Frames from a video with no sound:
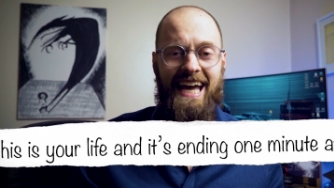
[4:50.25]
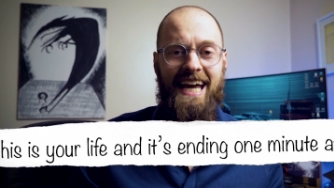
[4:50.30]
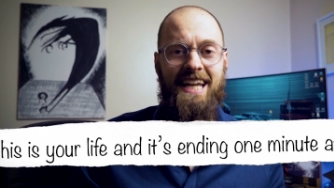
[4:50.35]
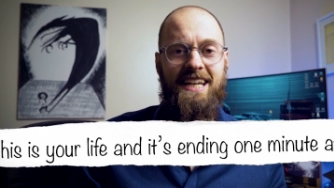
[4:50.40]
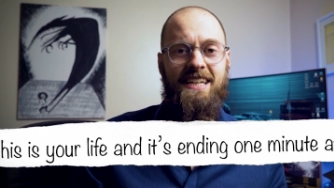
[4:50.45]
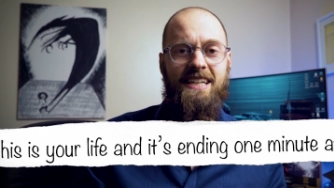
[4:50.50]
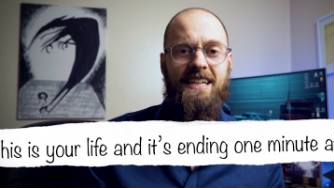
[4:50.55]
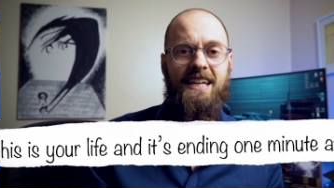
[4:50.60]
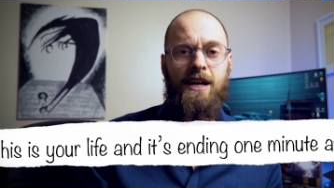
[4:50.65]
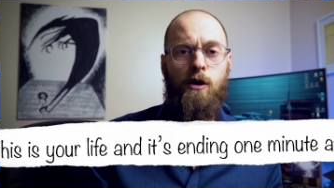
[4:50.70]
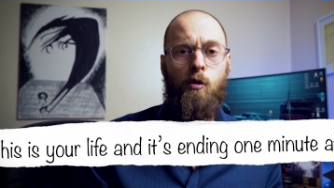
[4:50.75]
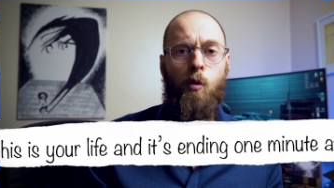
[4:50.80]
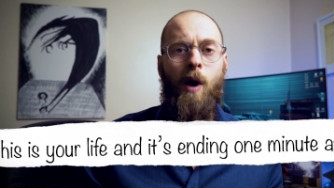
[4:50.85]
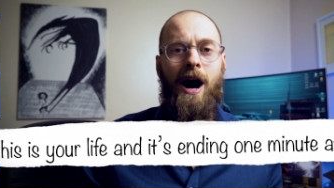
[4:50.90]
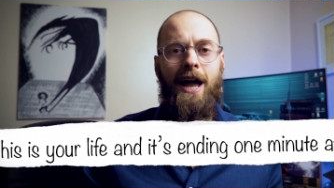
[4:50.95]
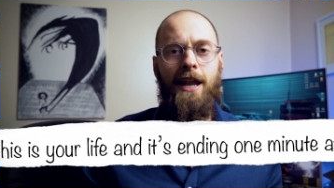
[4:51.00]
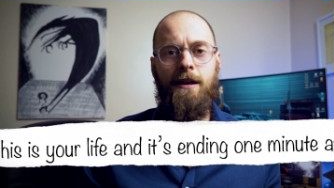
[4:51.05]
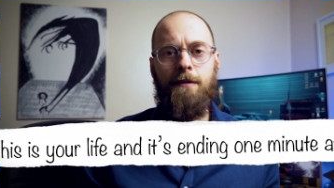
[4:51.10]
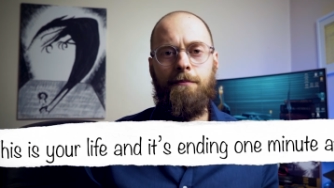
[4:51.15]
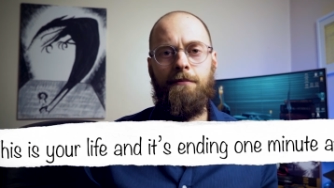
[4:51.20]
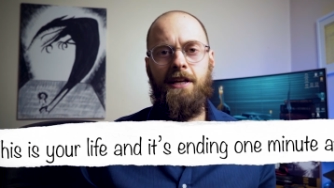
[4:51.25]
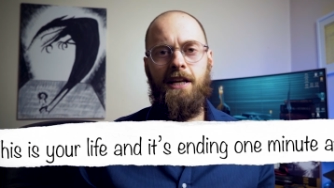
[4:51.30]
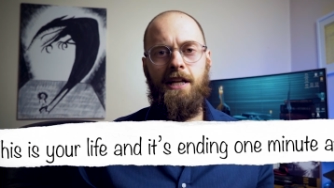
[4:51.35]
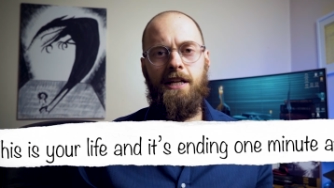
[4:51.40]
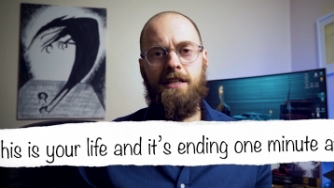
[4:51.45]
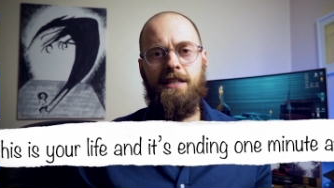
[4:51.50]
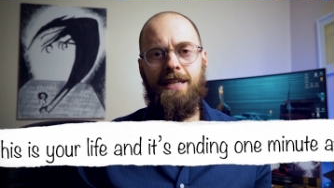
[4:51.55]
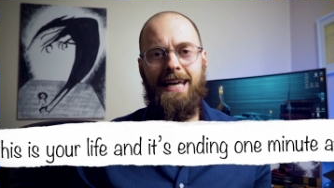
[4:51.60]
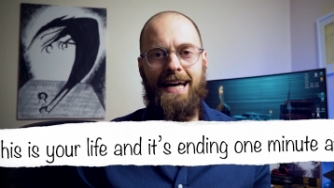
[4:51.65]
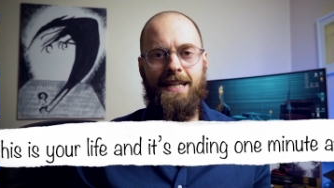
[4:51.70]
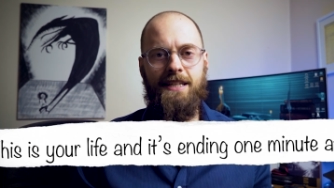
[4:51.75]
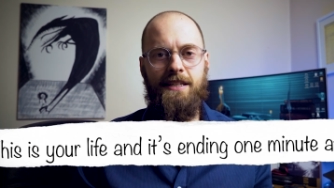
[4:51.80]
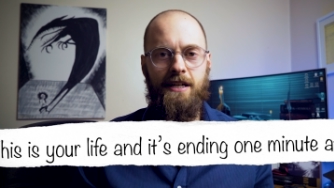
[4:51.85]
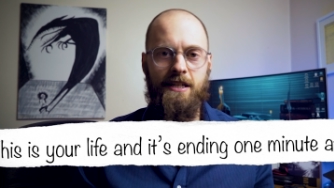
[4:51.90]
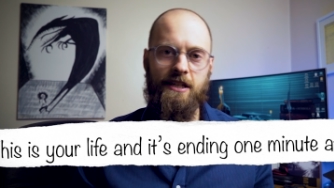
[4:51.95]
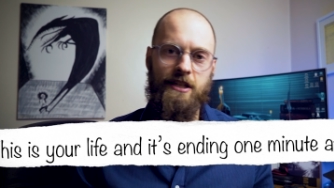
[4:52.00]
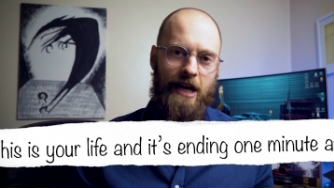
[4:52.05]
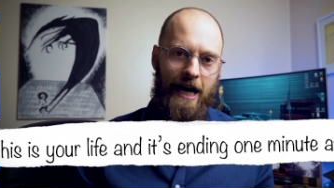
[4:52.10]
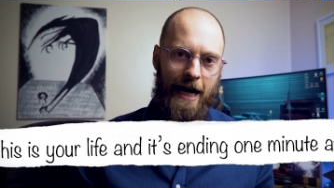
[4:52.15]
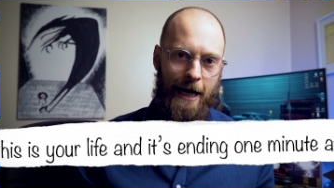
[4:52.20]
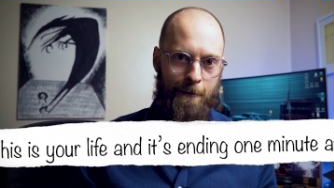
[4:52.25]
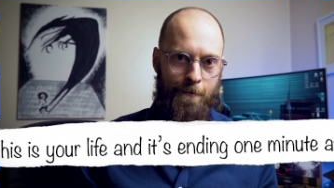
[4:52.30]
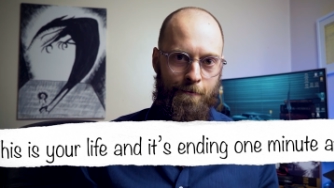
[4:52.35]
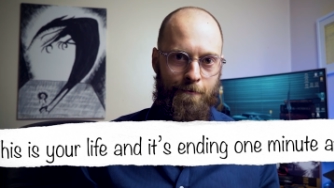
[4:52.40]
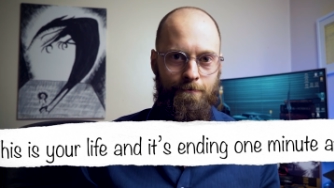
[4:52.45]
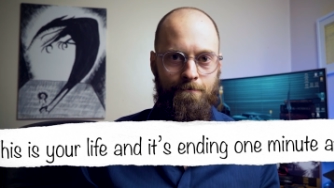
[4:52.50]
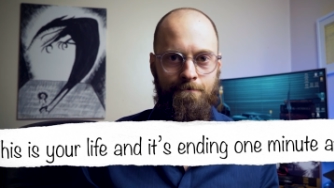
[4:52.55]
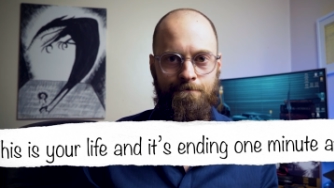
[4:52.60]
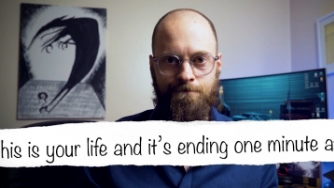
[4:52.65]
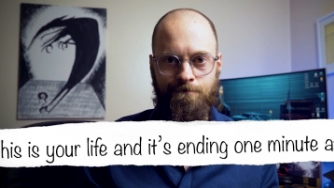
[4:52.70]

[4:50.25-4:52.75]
ending one minute at a time.